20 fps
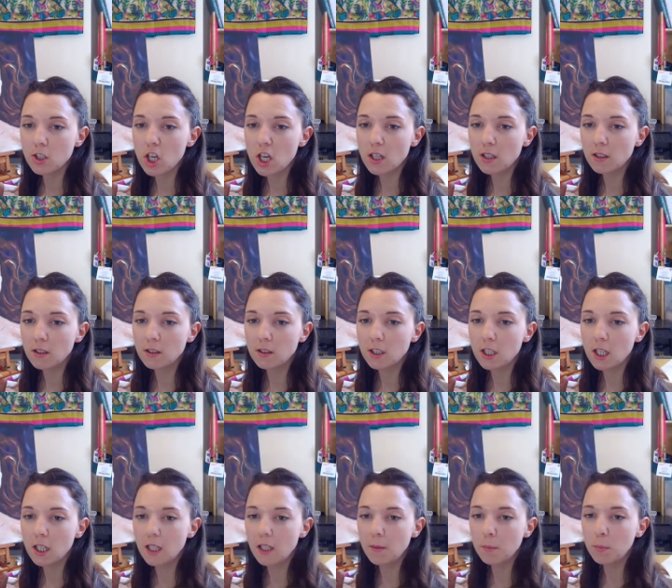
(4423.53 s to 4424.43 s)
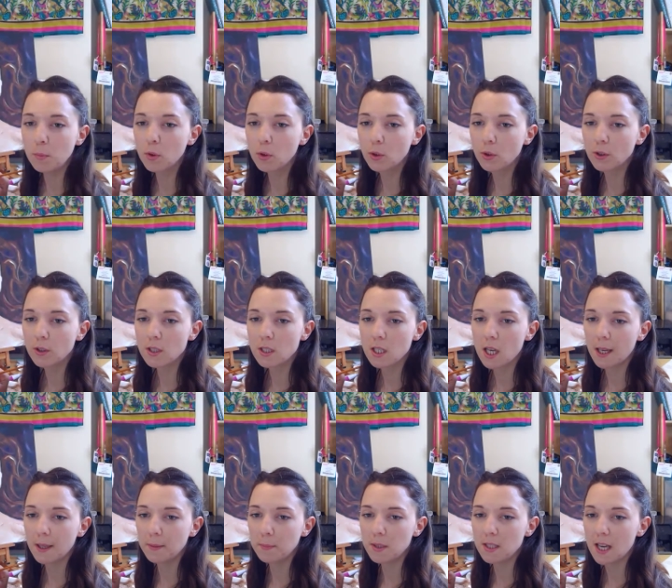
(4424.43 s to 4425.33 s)
chili prawns
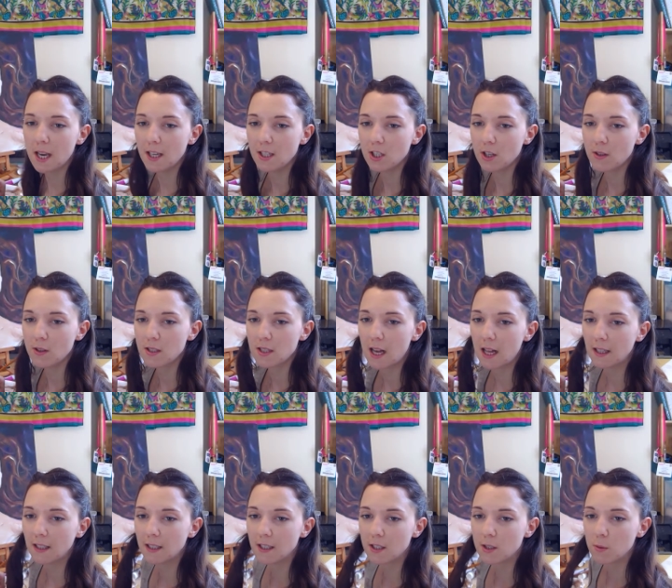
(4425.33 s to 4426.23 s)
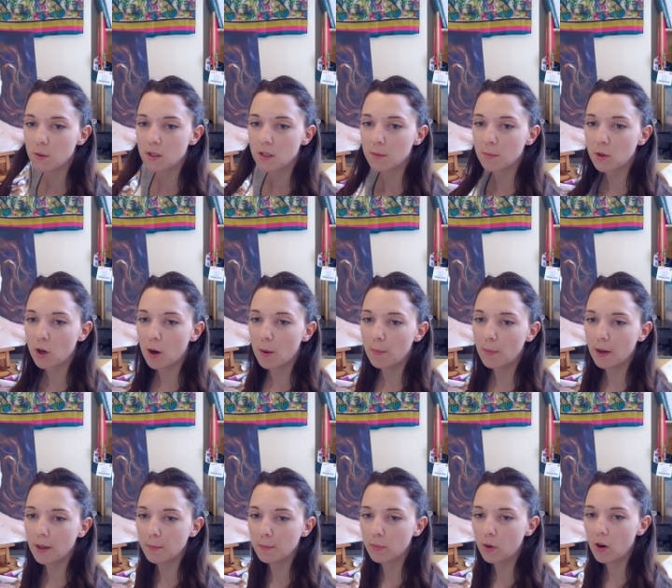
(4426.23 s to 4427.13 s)
and potato salad with some naan
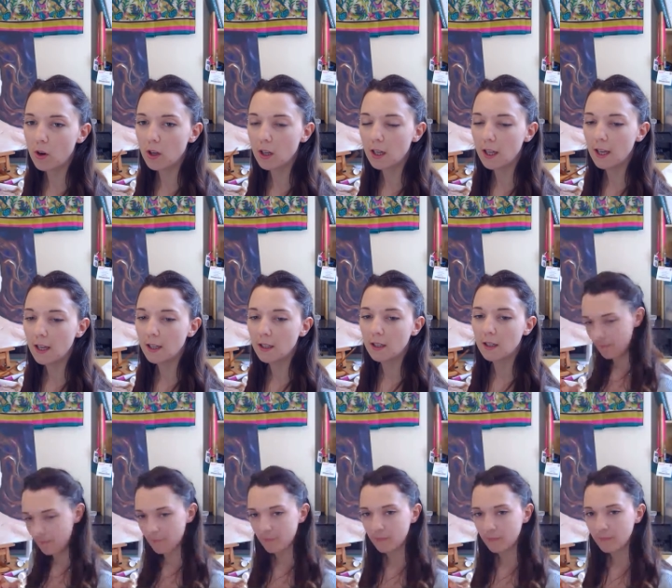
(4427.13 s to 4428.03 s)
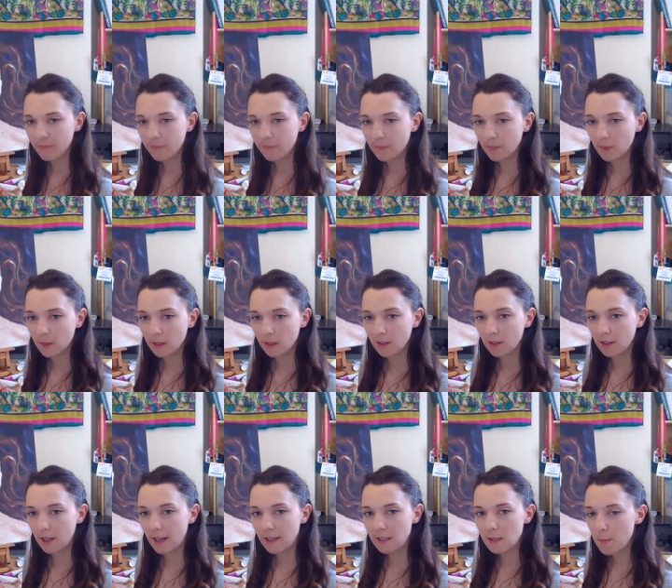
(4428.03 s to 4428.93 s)
bread and broccoli.
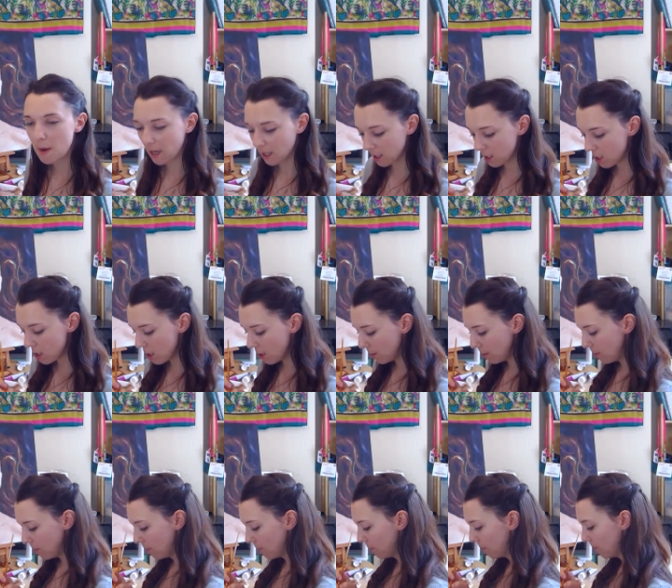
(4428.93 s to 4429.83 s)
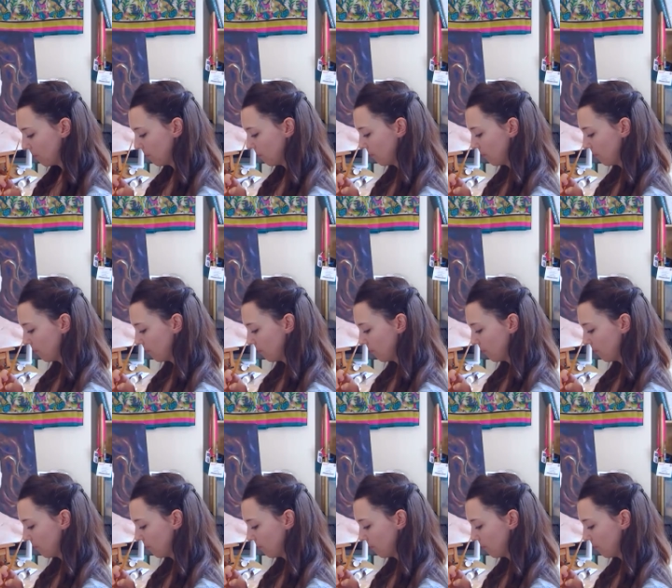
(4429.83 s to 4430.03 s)
Thanks, Megan, too.